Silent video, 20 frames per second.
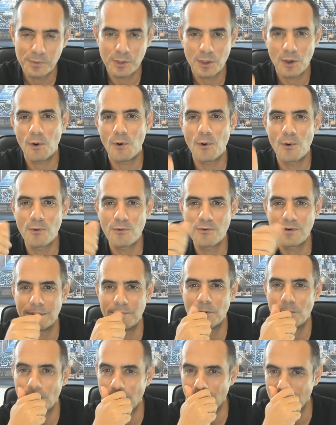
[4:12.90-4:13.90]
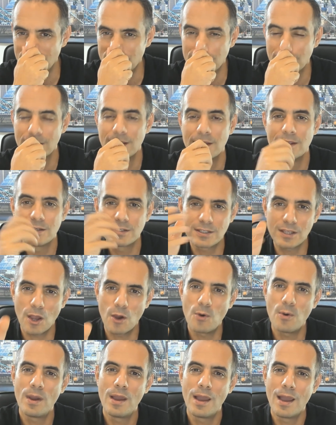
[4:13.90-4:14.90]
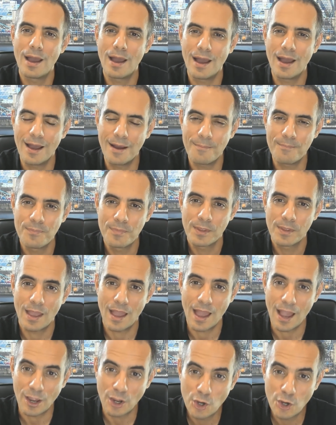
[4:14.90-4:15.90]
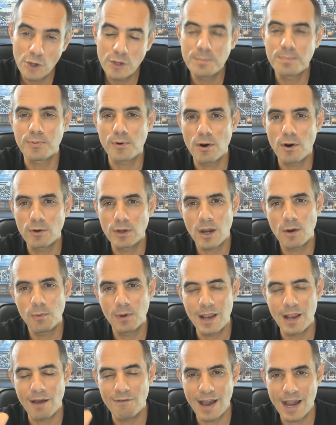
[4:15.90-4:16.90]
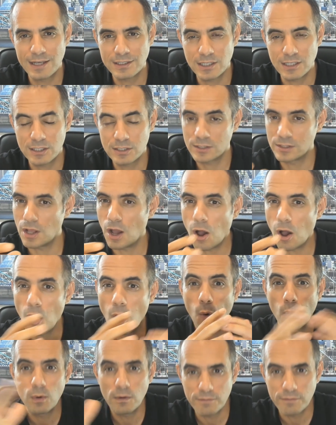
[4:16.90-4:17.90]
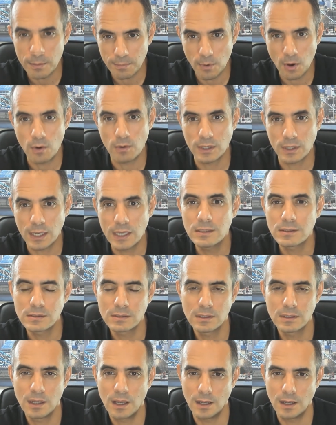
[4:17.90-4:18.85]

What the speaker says: or remortgage. So a good broker will have access to the whole of the market.